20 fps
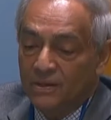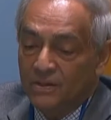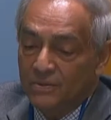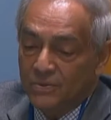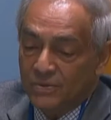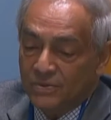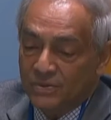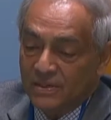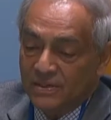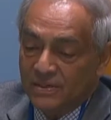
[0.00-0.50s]

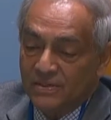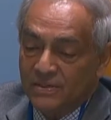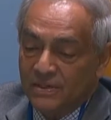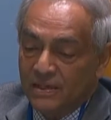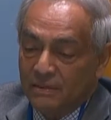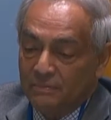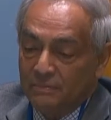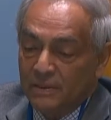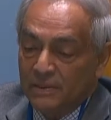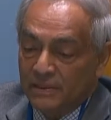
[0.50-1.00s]
to
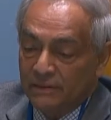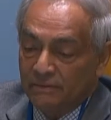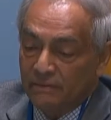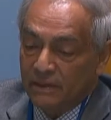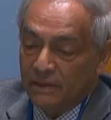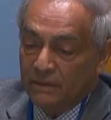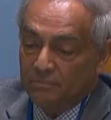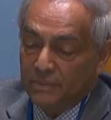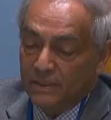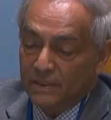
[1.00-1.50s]
sustainable
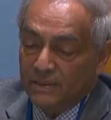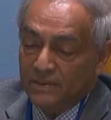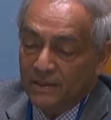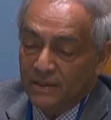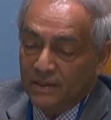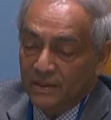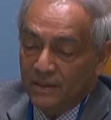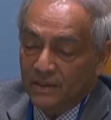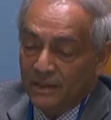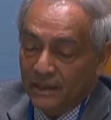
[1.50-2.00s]
development
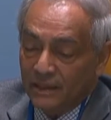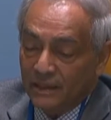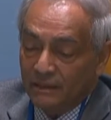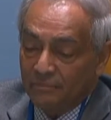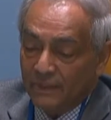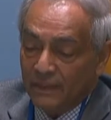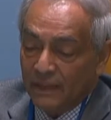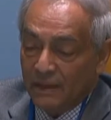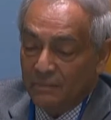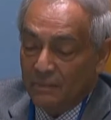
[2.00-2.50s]

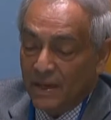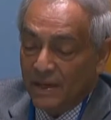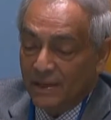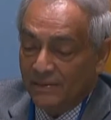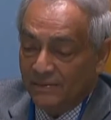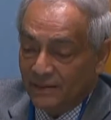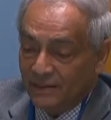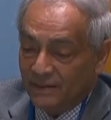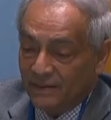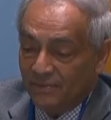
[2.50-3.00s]
in the
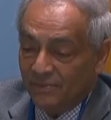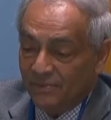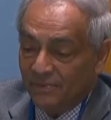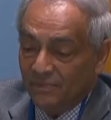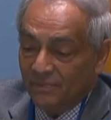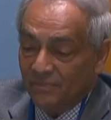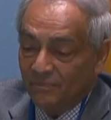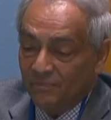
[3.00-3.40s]
MICs.